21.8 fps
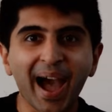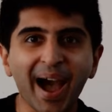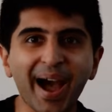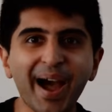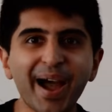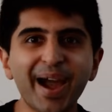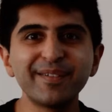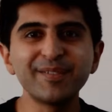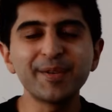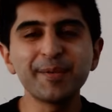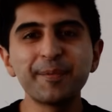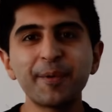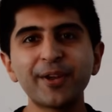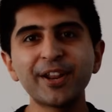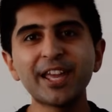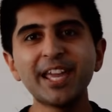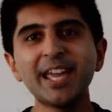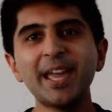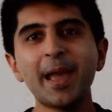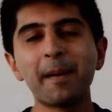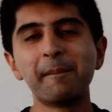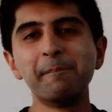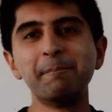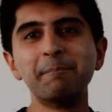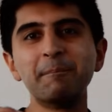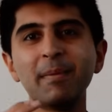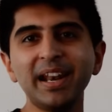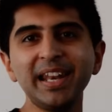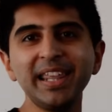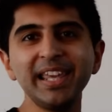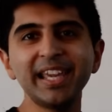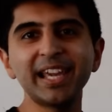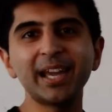Hi everybody,
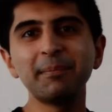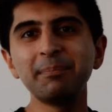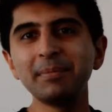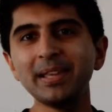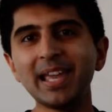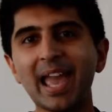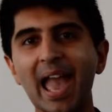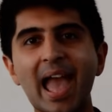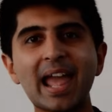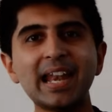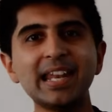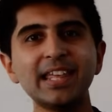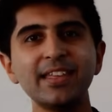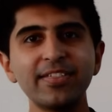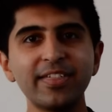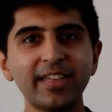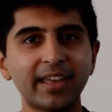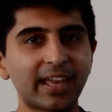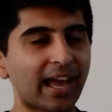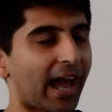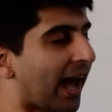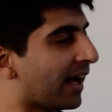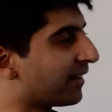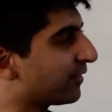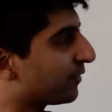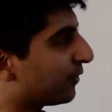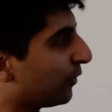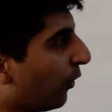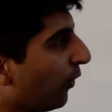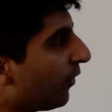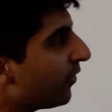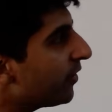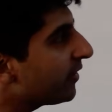money can be anything as
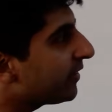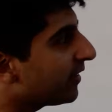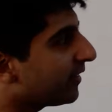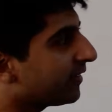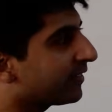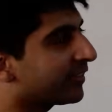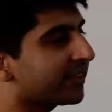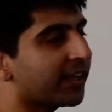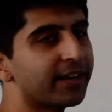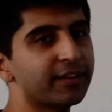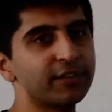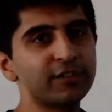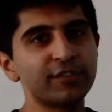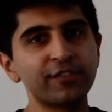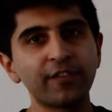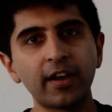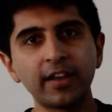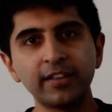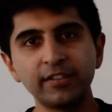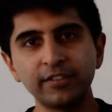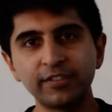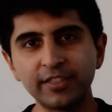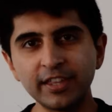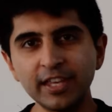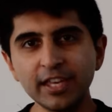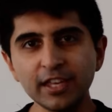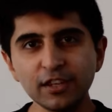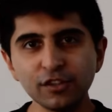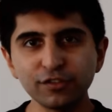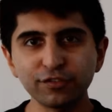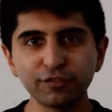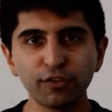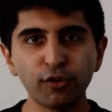long as it satisfies
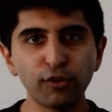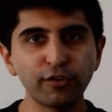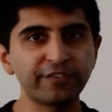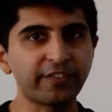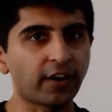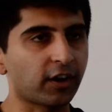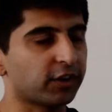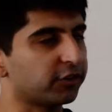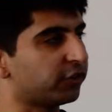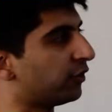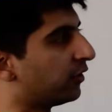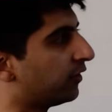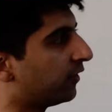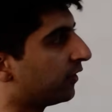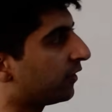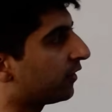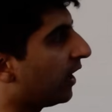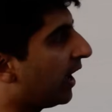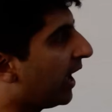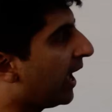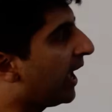these four functions.